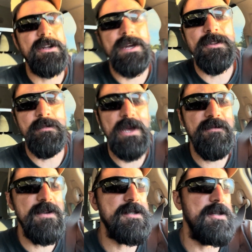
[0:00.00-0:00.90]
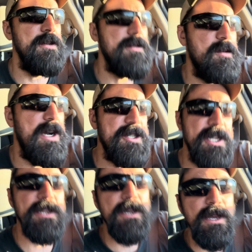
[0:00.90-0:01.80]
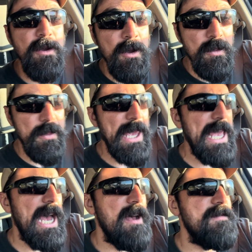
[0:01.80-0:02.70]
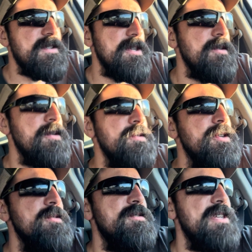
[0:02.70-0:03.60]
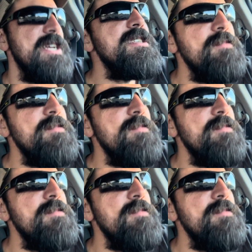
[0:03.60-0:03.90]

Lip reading: around to the beneficial use question. They have to do dust